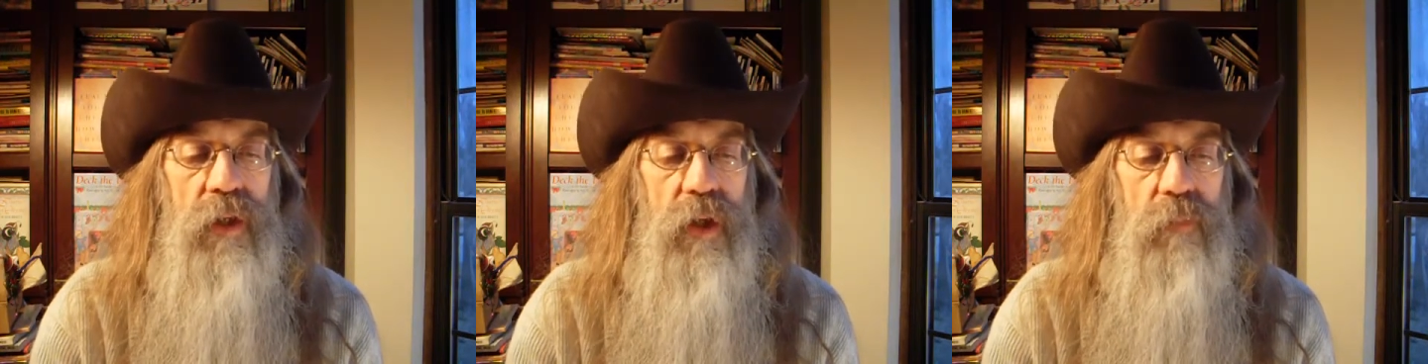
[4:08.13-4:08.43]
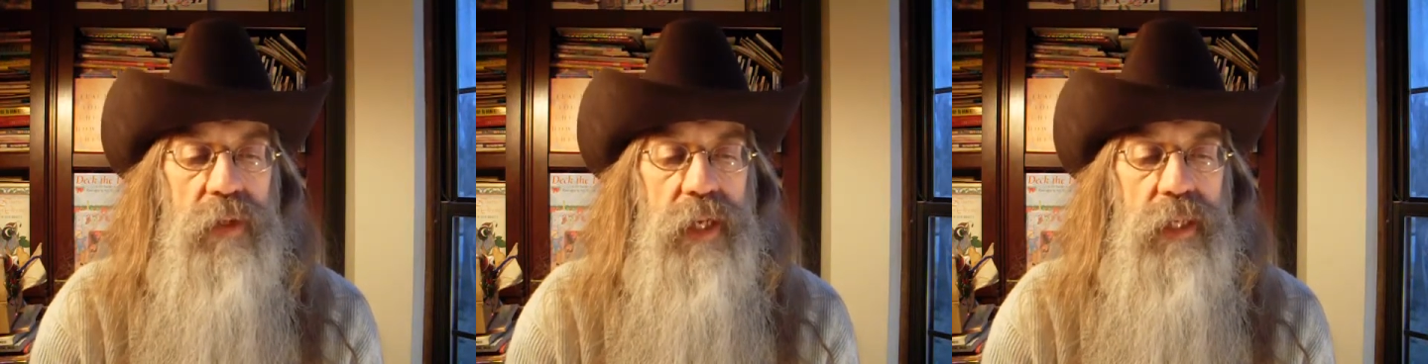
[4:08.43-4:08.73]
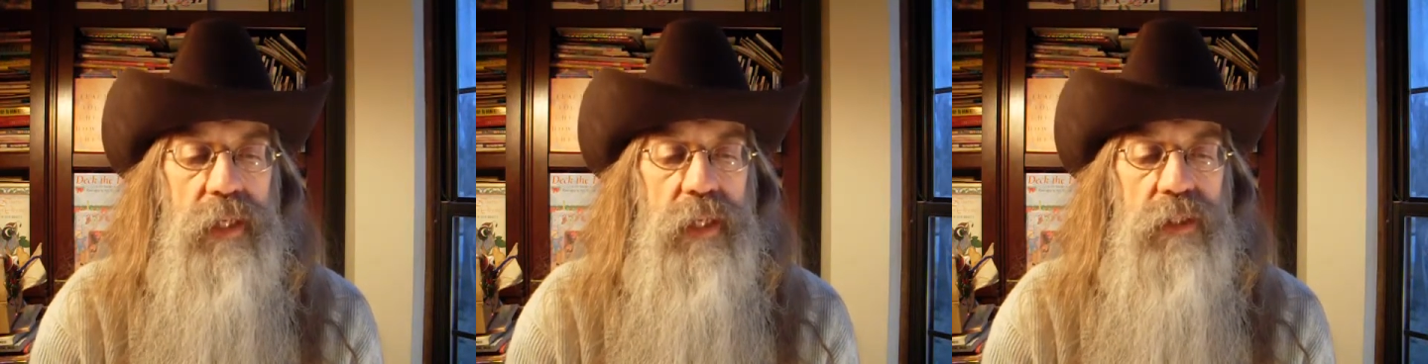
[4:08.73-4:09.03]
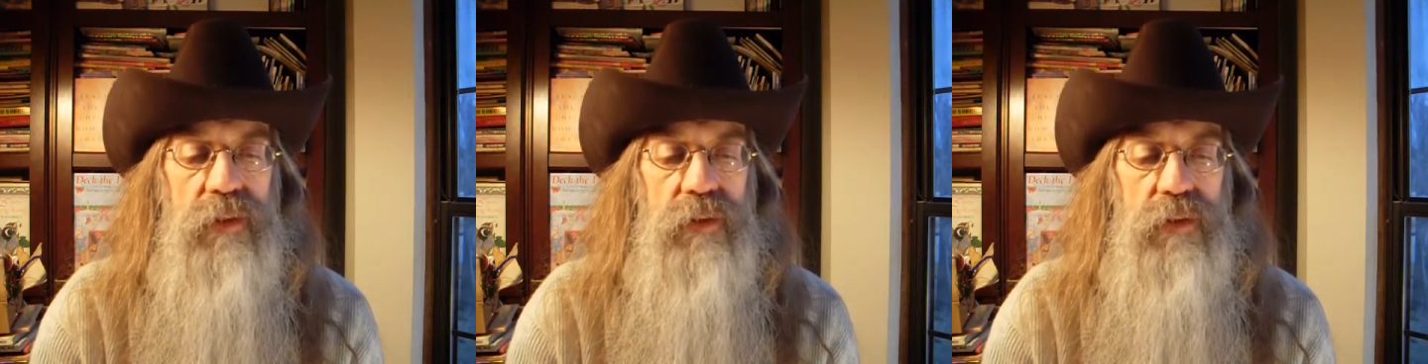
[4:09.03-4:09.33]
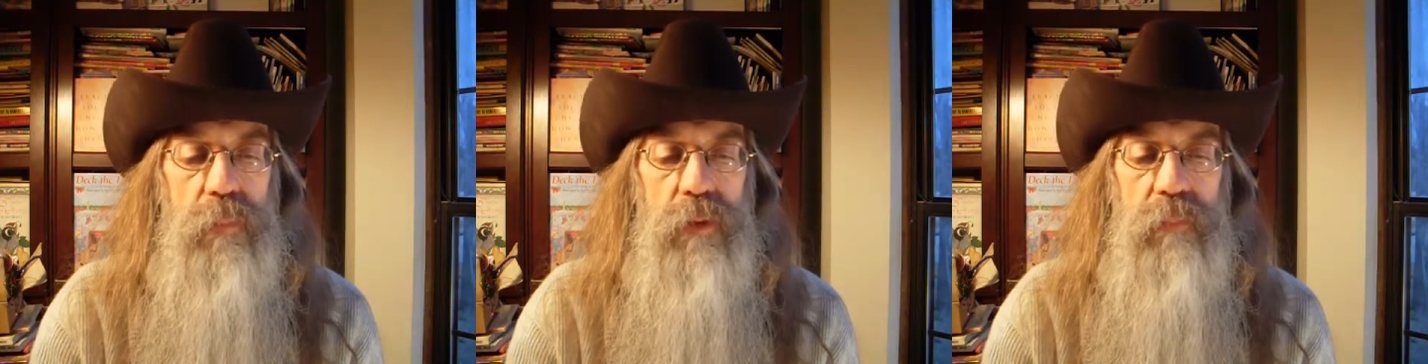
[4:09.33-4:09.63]
culminating in its
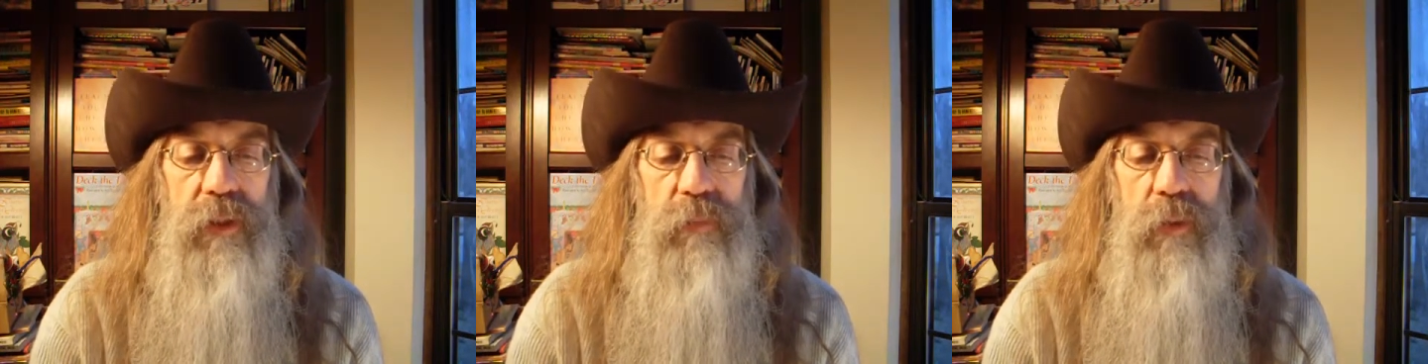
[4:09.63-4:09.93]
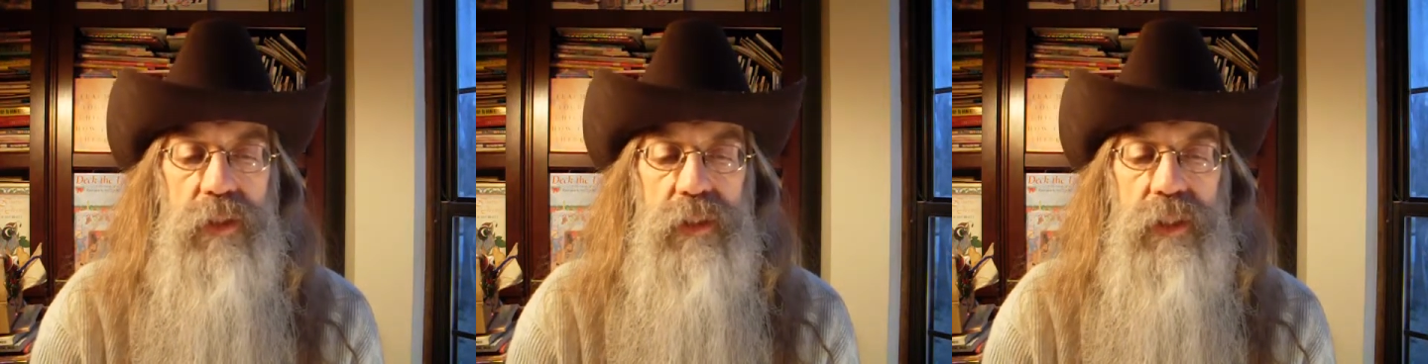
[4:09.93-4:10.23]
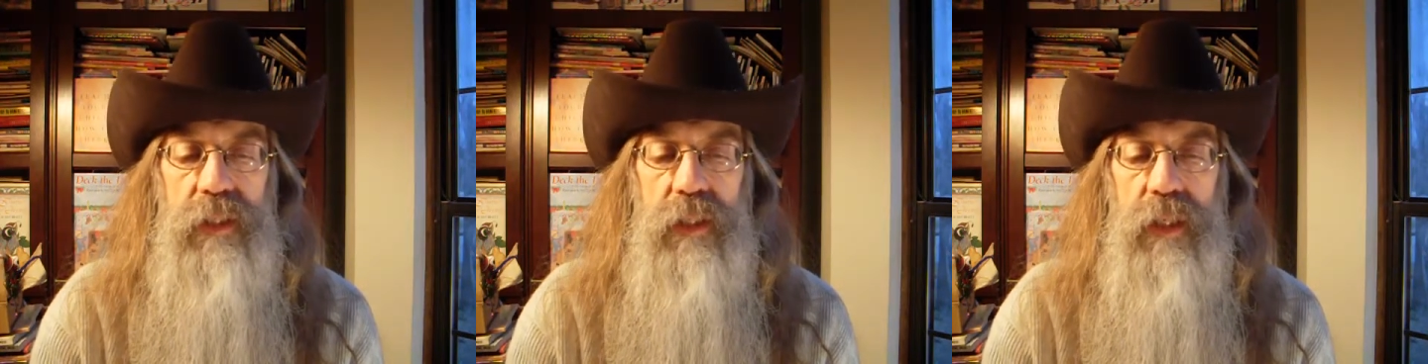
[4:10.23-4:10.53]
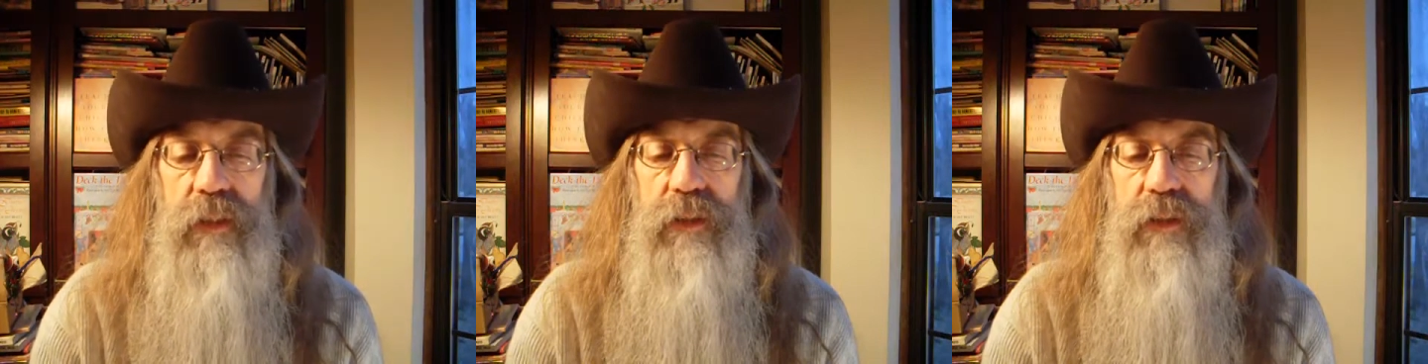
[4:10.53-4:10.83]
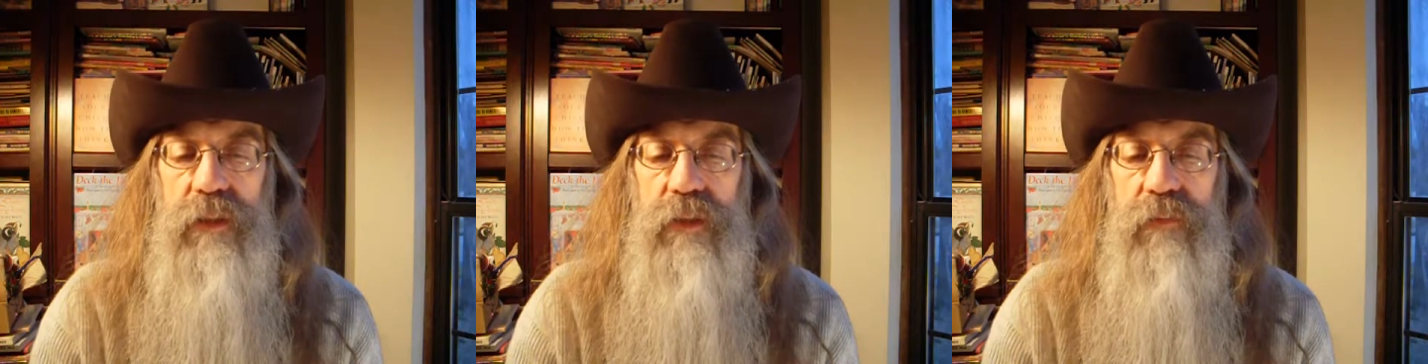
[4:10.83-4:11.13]
supreme expression in the
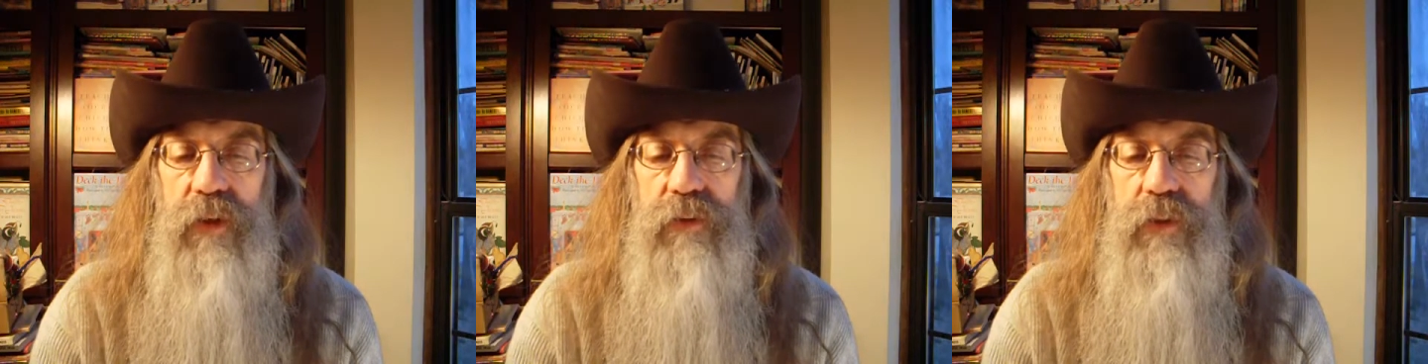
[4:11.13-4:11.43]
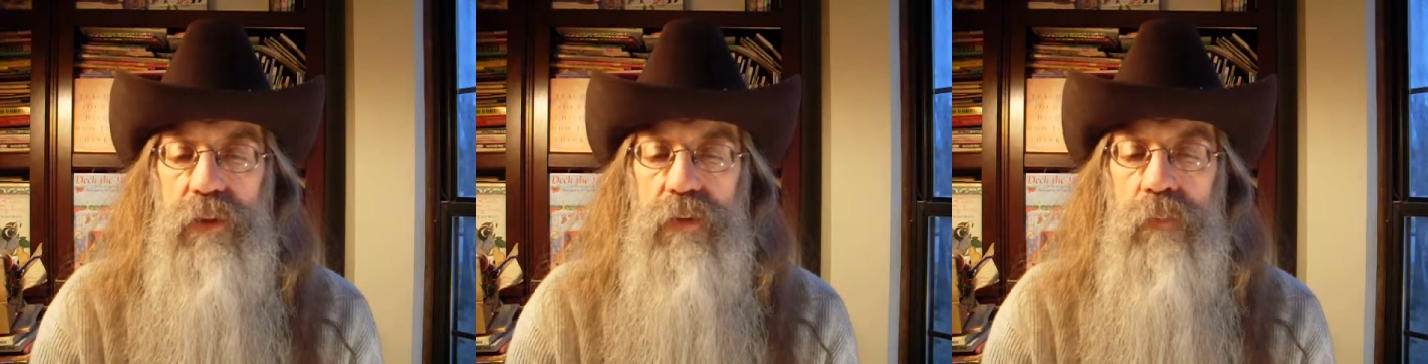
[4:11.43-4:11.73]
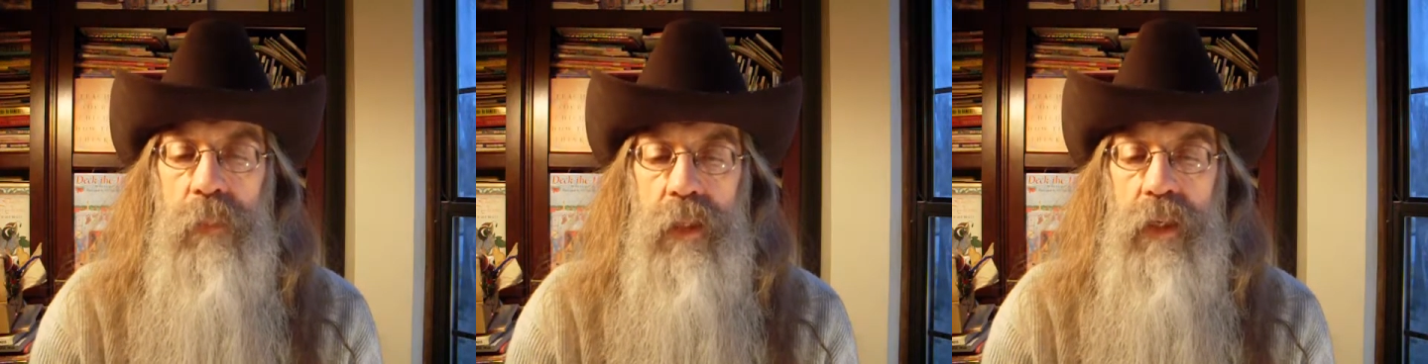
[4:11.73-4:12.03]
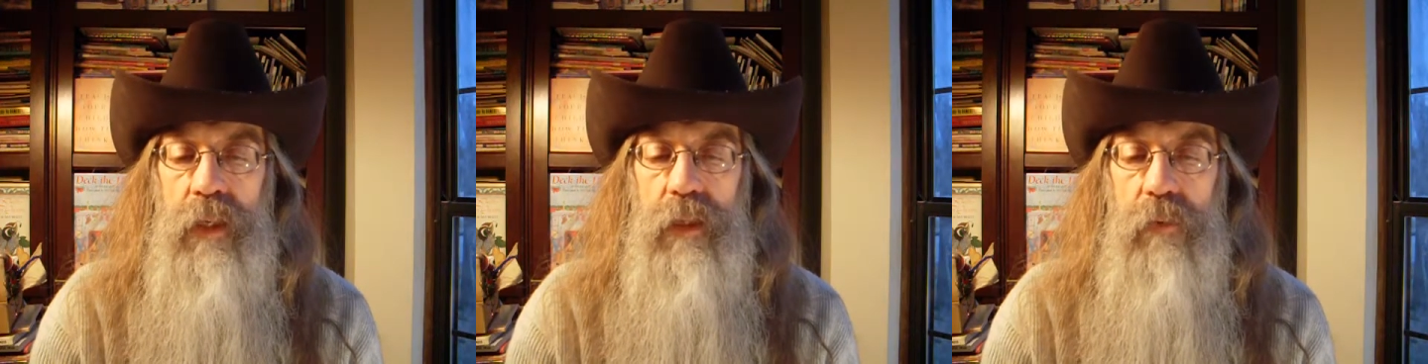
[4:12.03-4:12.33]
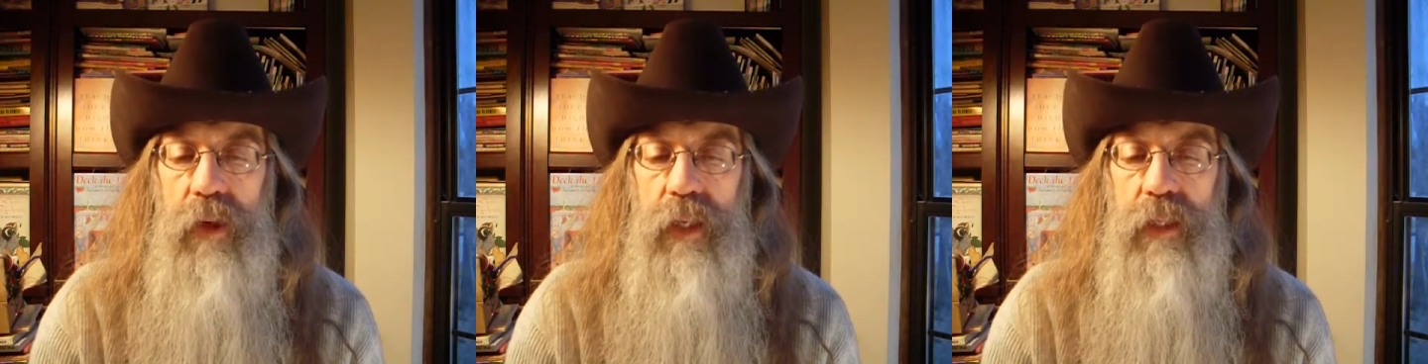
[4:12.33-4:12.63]
consciousness of those who, in
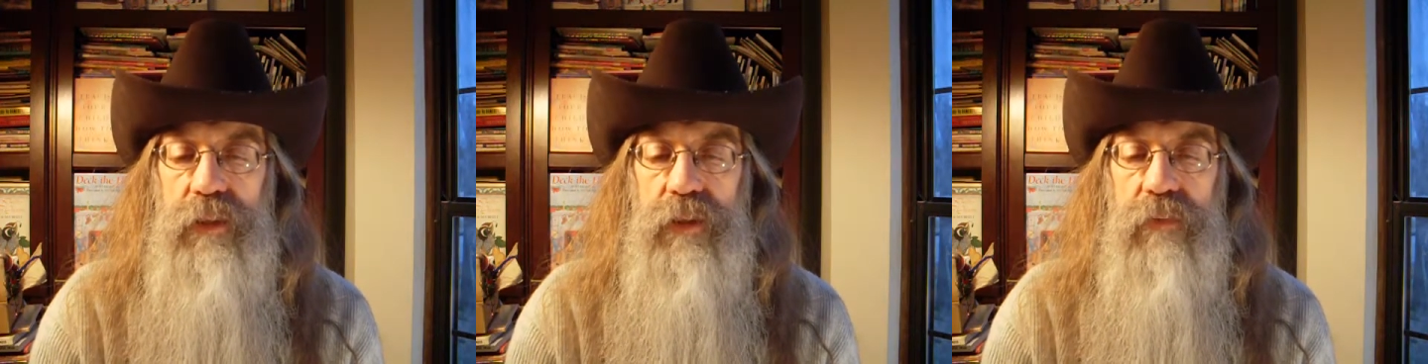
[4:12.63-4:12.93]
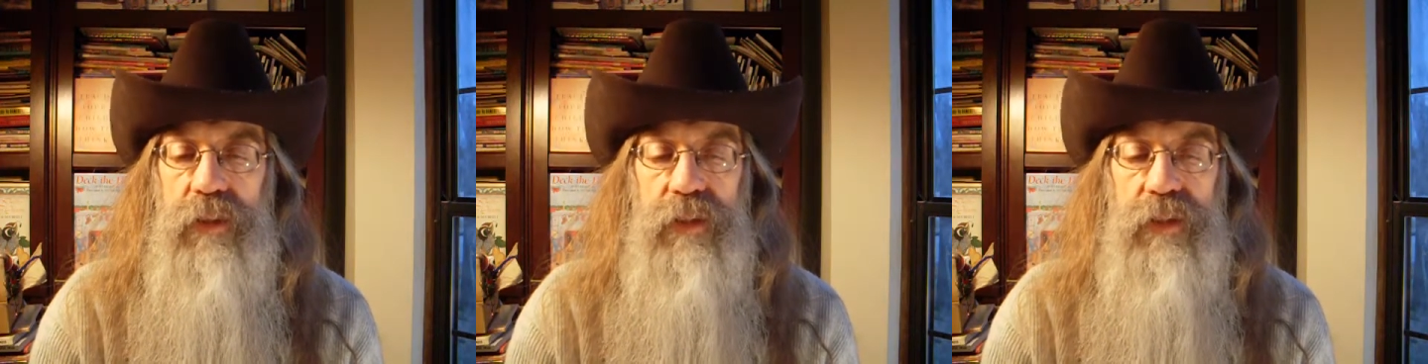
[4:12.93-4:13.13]
the recognition of